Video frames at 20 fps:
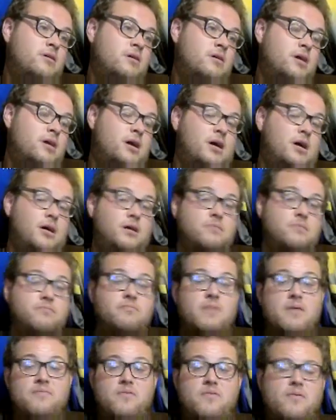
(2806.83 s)
Um,
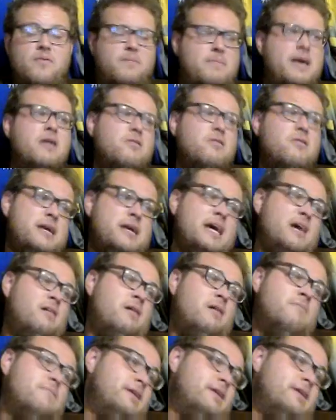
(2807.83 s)
I'm feeling better now.
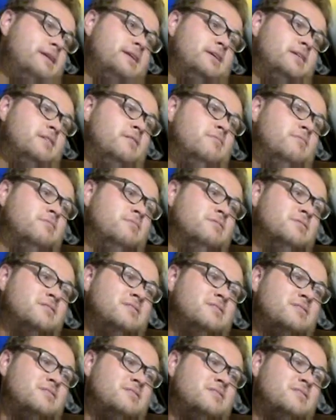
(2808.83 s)
I'm ready to go.
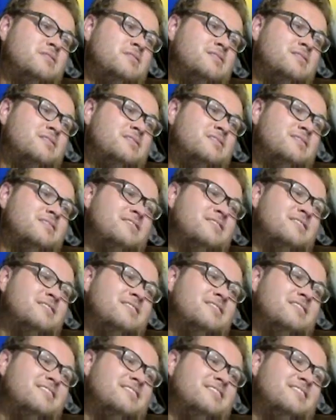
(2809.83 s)
Professional
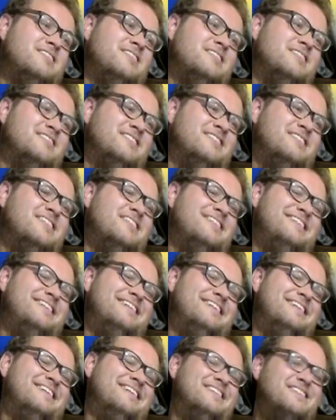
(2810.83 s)
burnout. Yeah,
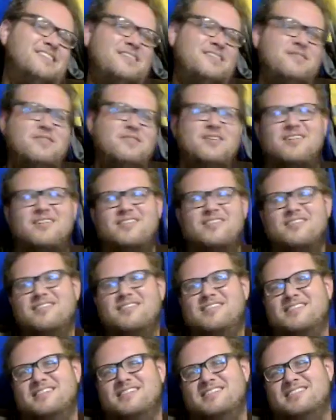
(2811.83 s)
you work
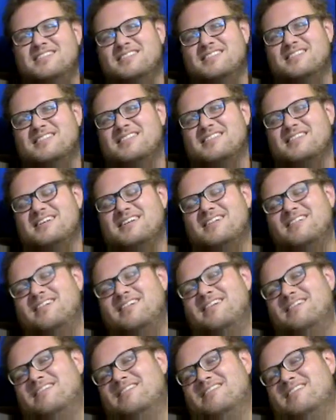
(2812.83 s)
hard and just you know,
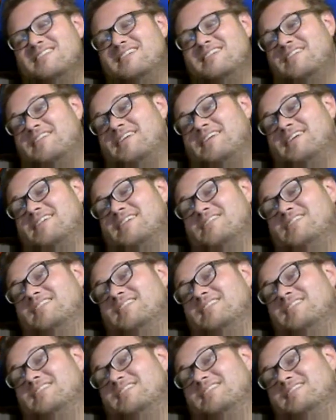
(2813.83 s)
you know what? I think I'm
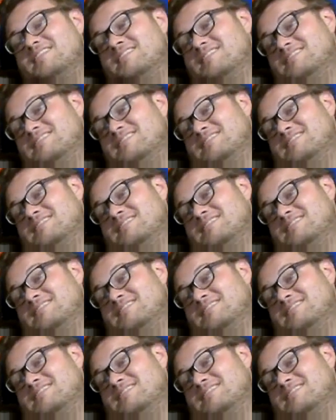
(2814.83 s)
done.